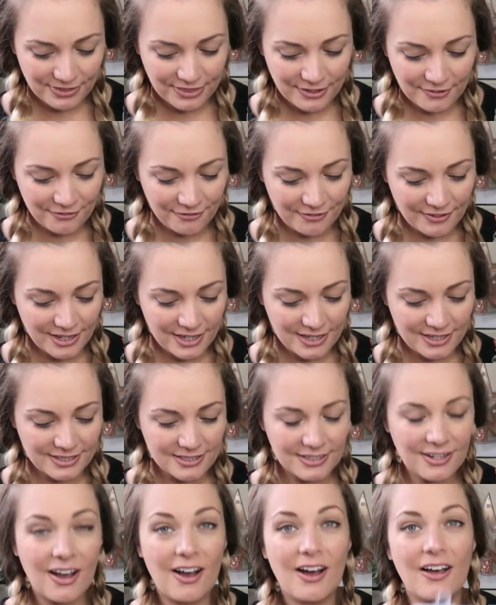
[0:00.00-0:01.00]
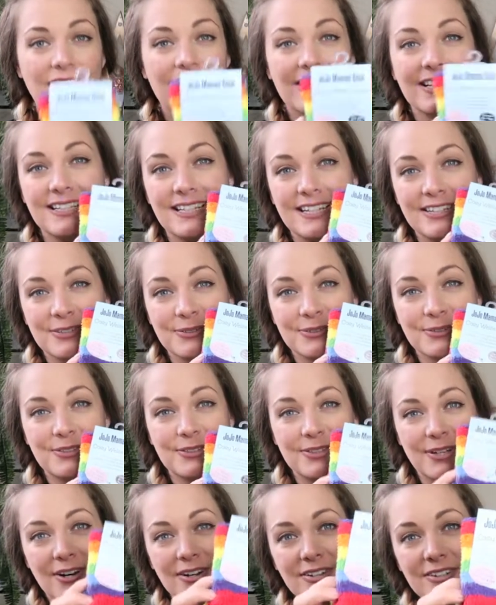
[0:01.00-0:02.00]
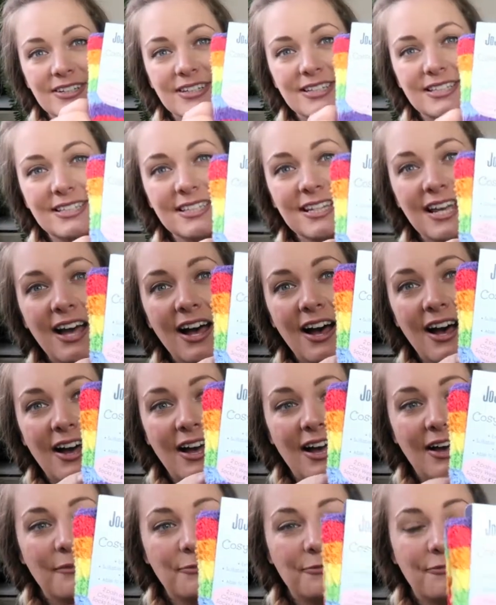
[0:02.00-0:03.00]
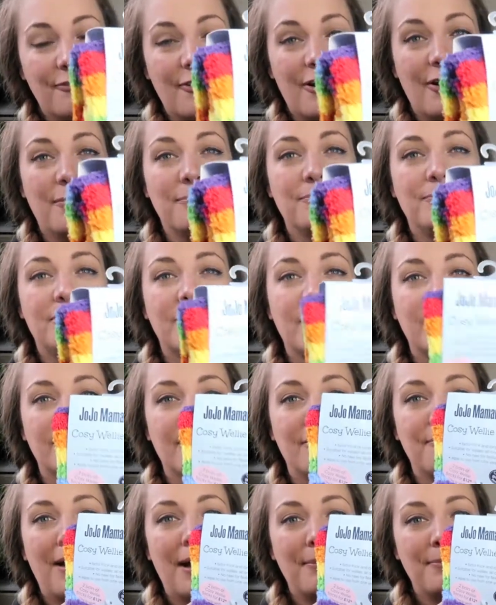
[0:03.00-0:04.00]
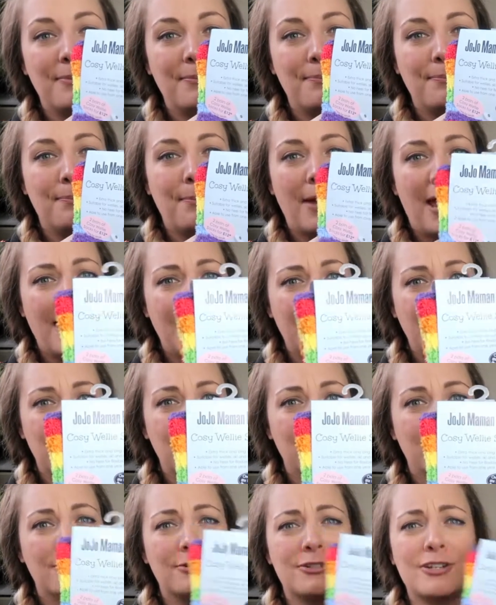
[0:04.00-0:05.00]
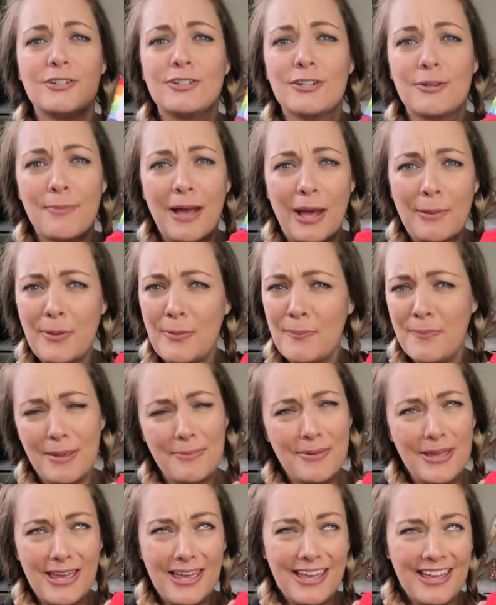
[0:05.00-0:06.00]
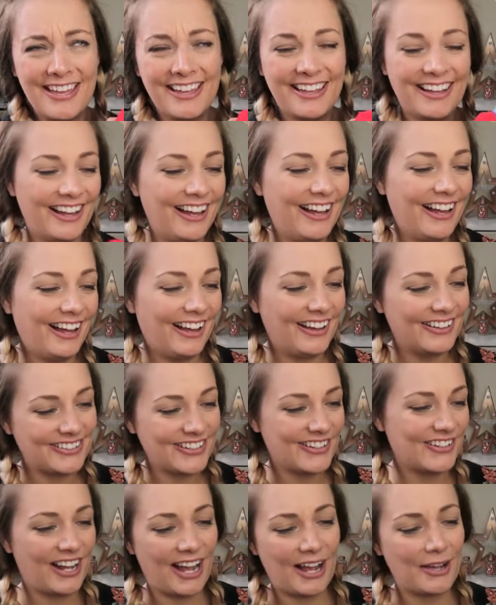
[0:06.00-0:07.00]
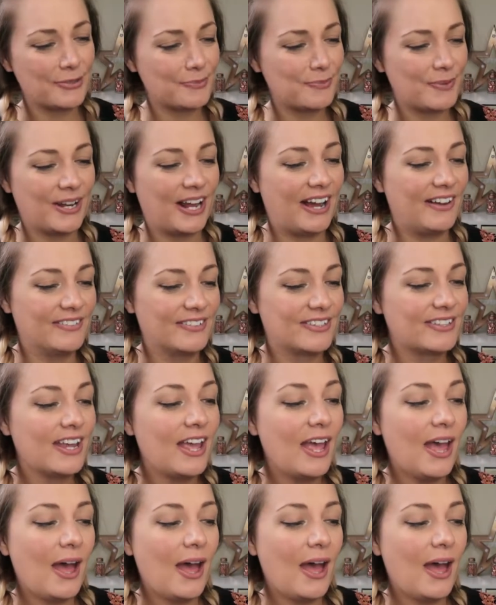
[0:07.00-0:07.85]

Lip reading: The first are these little socks from Jojo Mam and Babe, or Jojo Mam and Bibi. I don't know how to pronounce.